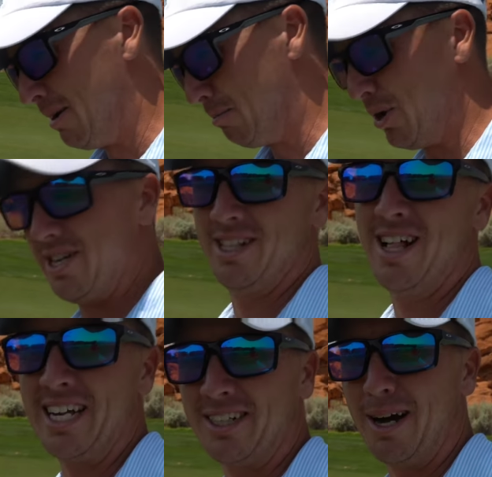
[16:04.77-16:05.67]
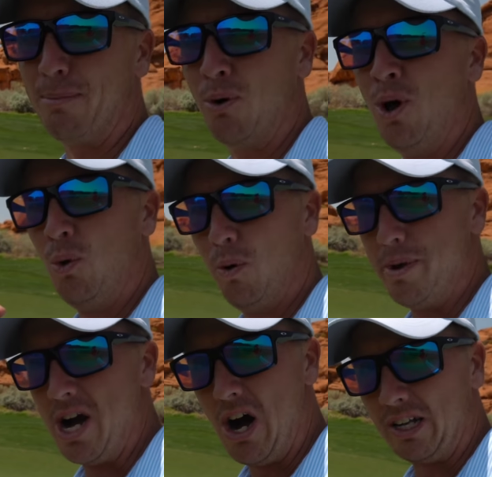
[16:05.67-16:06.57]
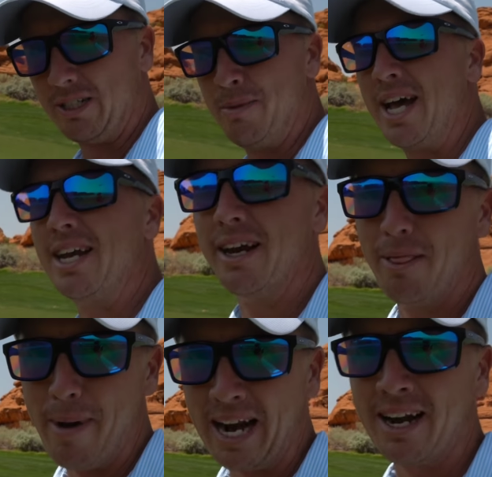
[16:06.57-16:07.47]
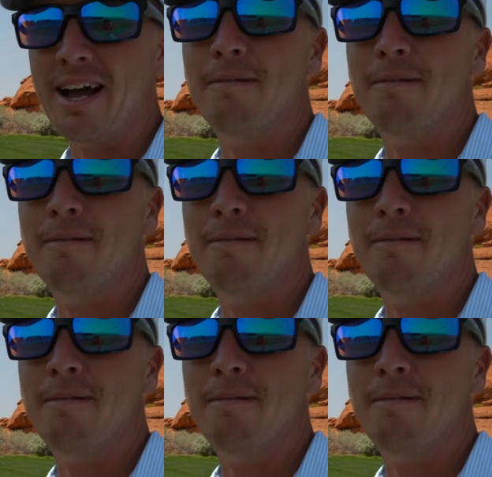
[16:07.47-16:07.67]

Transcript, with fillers: Birdie in the last couple would be awesome heading into the back nine.